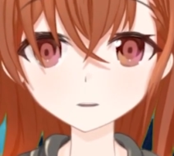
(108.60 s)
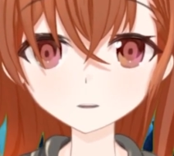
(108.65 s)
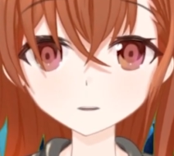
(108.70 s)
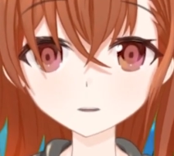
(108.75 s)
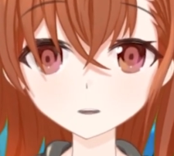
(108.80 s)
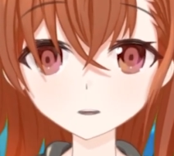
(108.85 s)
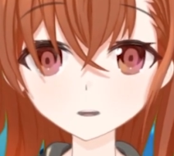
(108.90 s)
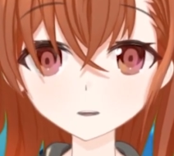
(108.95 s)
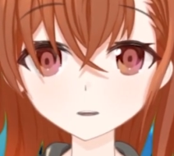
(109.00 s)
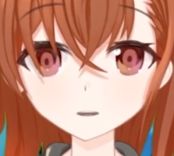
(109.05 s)

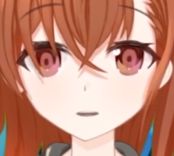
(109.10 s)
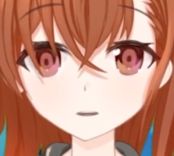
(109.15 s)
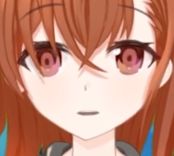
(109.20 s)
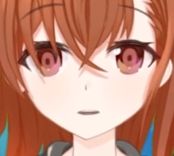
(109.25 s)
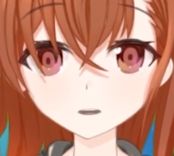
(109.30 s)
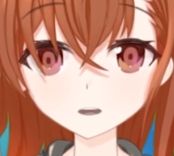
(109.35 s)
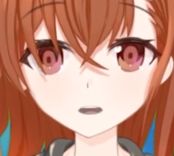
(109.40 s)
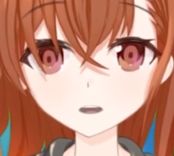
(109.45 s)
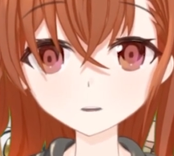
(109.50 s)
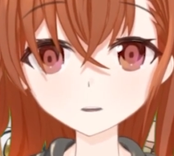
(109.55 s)
designer doesn't
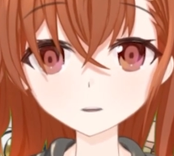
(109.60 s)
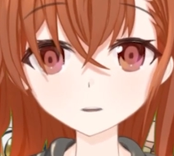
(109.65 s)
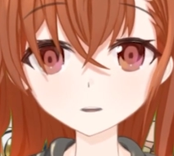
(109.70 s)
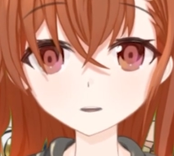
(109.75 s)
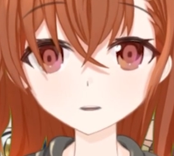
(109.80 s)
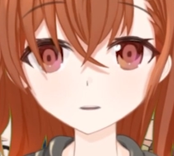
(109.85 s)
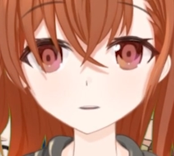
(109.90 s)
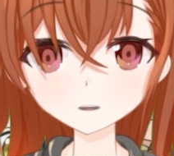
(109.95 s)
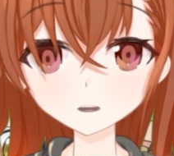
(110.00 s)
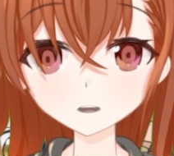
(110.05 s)
have at least
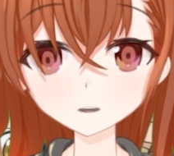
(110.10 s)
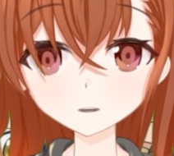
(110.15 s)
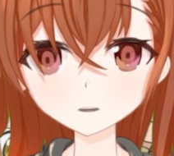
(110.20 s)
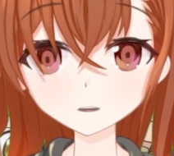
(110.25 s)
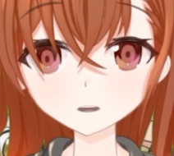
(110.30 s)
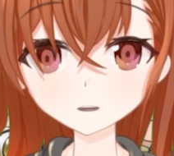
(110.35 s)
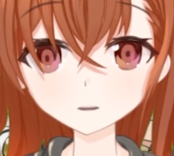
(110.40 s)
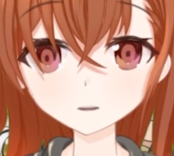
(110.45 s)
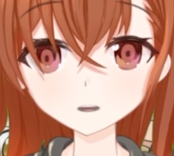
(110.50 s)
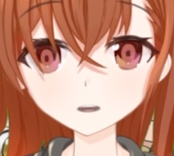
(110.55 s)
10
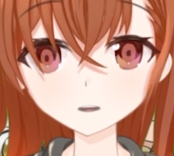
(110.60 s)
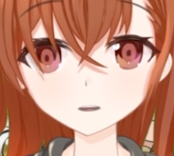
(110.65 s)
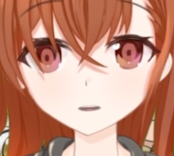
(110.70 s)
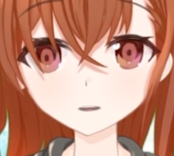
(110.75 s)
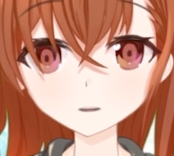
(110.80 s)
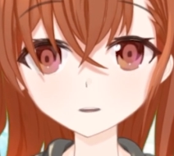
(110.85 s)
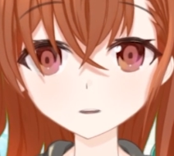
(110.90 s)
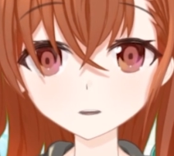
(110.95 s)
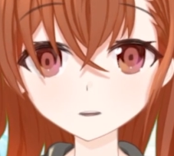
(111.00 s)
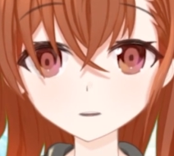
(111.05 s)
doujins under
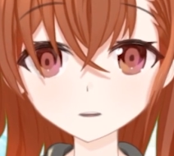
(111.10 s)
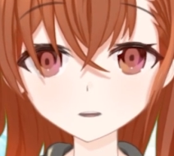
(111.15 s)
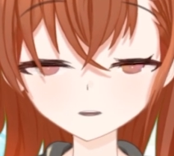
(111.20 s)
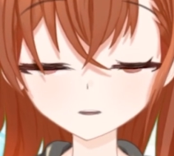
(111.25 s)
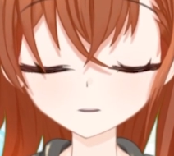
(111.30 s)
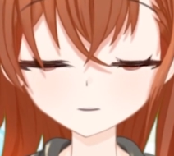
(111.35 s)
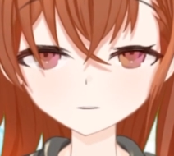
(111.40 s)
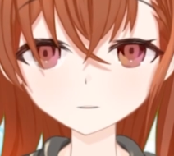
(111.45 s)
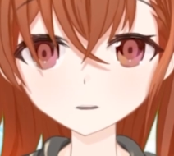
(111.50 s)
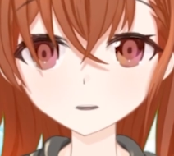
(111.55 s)
their belt,
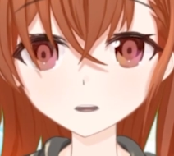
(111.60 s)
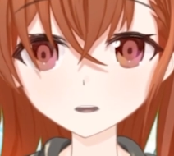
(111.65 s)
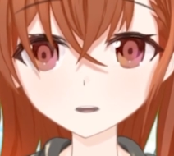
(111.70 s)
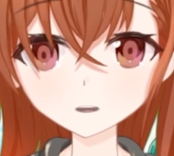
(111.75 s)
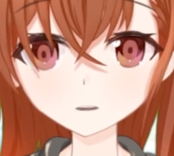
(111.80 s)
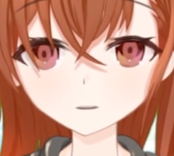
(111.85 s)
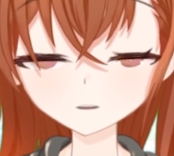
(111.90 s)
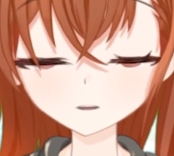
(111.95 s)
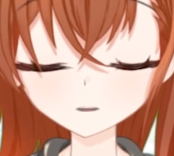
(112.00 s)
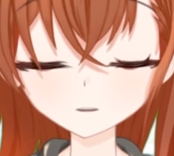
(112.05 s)
what's even
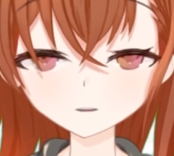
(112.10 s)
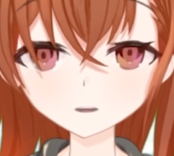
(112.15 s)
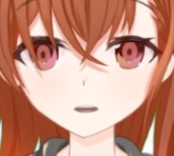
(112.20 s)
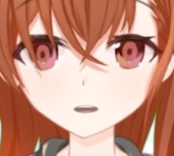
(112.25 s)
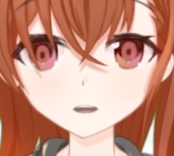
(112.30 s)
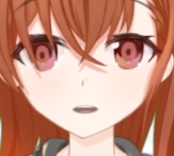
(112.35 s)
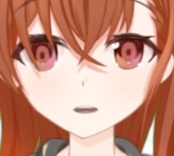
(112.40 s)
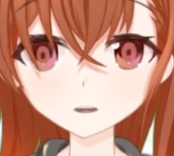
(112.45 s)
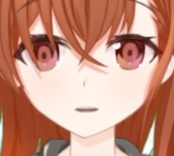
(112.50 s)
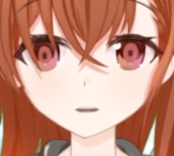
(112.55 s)
the
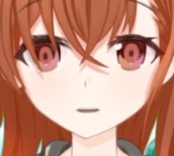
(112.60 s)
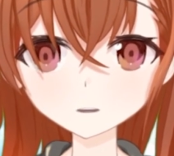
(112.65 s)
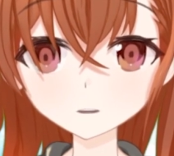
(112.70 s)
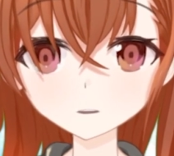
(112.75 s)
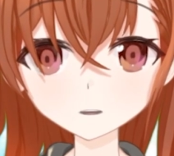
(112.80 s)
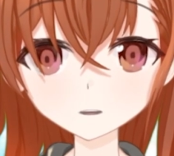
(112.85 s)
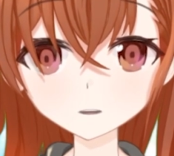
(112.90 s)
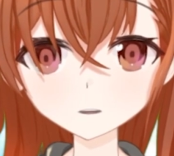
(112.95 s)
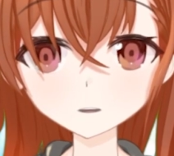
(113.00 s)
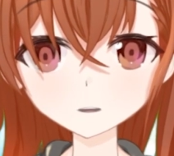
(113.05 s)
point?
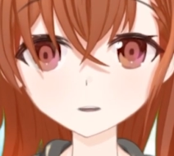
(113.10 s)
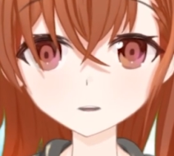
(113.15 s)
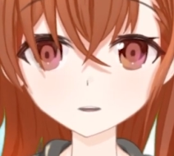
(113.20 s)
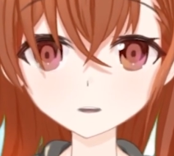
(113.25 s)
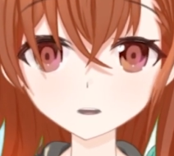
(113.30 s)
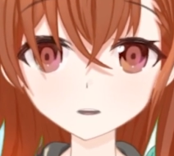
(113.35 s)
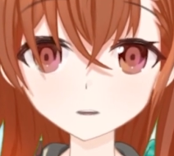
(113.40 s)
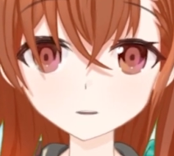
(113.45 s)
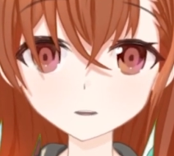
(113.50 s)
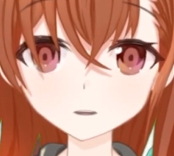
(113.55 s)
There also
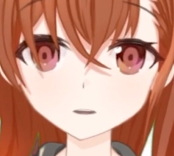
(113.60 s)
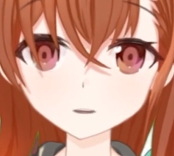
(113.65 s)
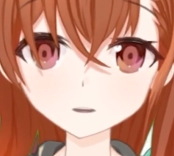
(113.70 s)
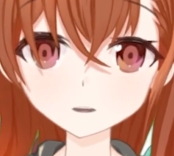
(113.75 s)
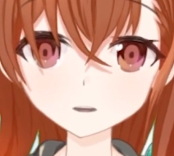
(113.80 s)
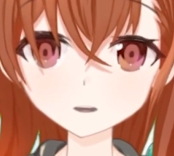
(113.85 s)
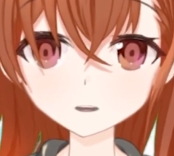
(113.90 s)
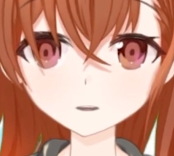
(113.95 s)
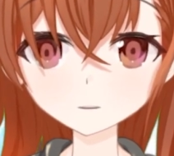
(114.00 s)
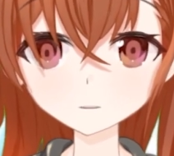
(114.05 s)
aren't any
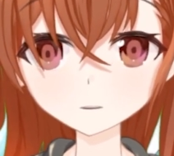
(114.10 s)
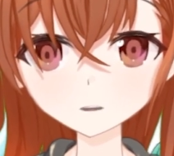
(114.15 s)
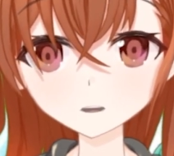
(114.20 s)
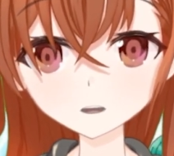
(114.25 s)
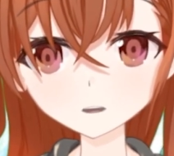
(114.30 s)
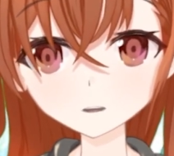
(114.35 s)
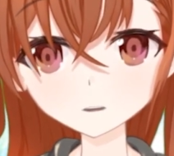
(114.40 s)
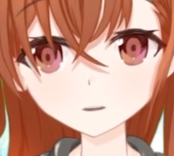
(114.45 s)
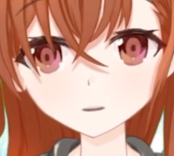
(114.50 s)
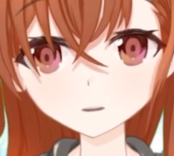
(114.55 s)
other
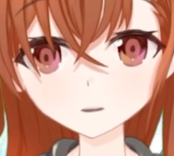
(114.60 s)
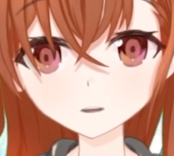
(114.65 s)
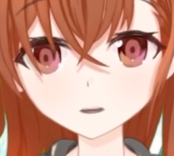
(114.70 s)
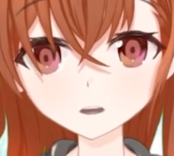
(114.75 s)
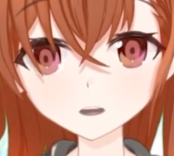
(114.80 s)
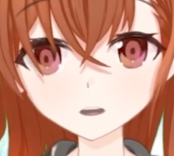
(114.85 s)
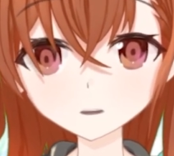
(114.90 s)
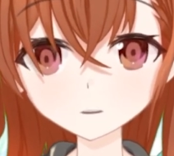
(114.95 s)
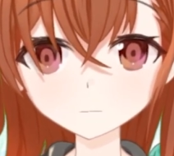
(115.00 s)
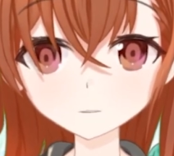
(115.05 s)
characters which
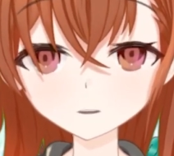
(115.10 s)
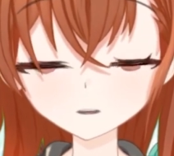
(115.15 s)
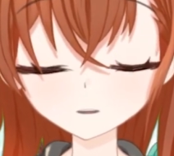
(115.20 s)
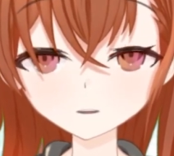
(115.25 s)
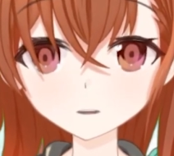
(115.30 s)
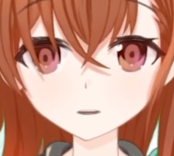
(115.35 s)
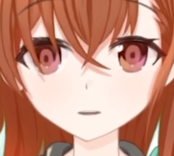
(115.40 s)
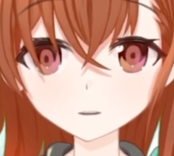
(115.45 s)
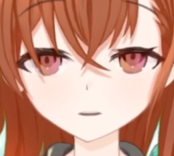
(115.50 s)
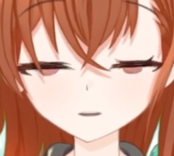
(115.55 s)
fit this
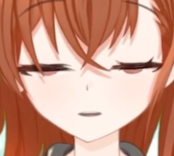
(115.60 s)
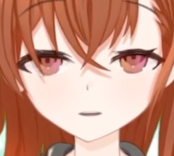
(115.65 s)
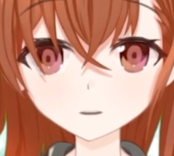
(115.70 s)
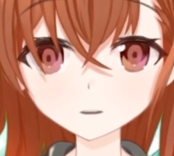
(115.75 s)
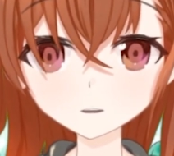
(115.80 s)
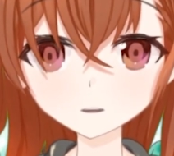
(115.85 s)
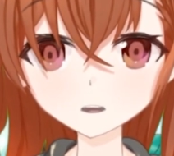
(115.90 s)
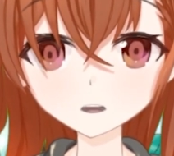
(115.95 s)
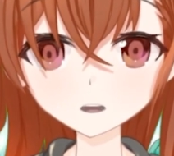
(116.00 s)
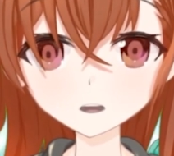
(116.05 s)
bill,
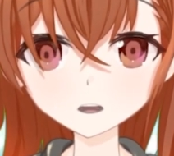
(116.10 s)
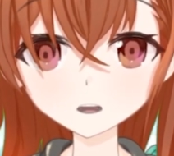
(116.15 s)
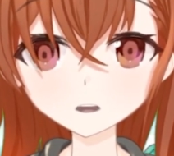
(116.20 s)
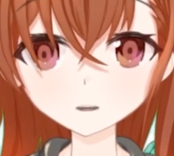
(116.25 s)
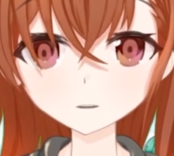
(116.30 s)
and